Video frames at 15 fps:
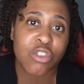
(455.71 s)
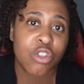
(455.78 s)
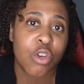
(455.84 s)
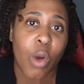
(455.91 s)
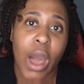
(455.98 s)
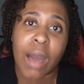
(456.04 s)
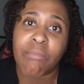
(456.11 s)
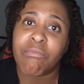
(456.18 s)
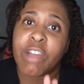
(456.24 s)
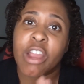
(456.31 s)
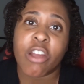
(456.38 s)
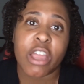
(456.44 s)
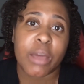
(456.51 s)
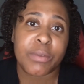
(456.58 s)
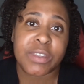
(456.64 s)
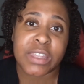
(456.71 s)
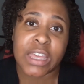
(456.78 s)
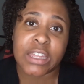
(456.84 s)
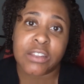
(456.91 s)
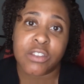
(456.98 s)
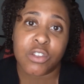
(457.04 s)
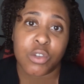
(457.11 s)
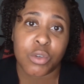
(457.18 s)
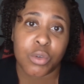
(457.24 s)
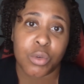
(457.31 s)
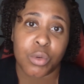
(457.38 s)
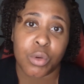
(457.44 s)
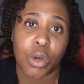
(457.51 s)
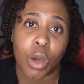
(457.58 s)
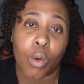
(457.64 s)
I'm very upset
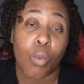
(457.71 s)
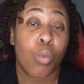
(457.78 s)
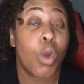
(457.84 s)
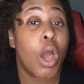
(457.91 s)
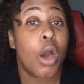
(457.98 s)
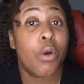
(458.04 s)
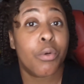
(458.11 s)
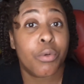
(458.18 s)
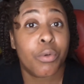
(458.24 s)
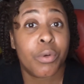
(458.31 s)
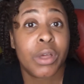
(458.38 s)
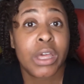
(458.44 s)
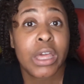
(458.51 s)
too. Wrong.